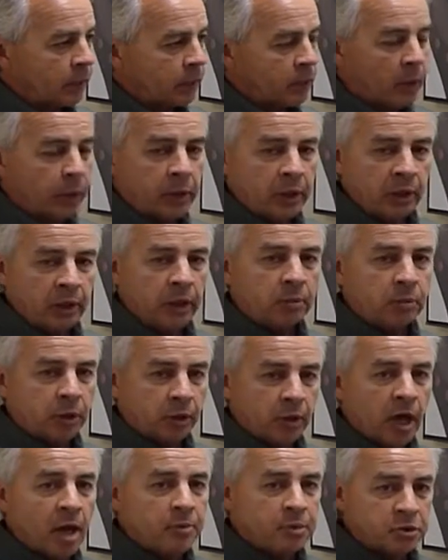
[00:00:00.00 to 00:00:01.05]
we needed to put
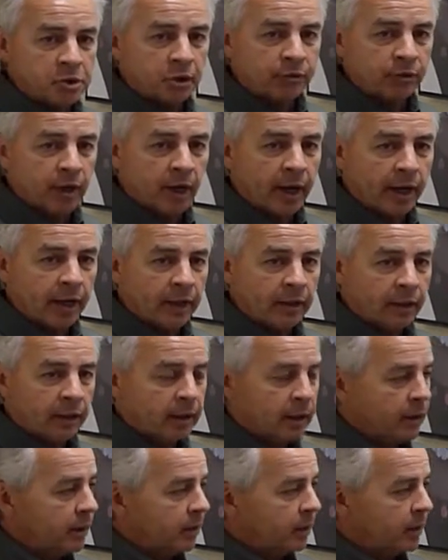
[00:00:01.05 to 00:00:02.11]
a life preserver on it
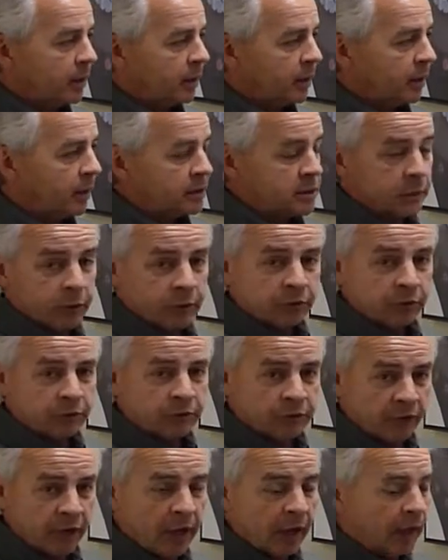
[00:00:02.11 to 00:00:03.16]
because it would
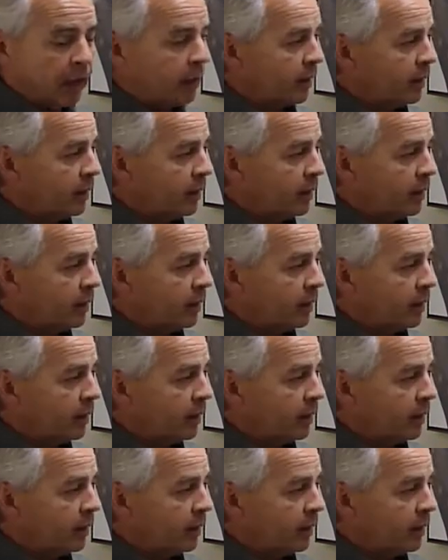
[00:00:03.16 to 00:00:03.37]
sink.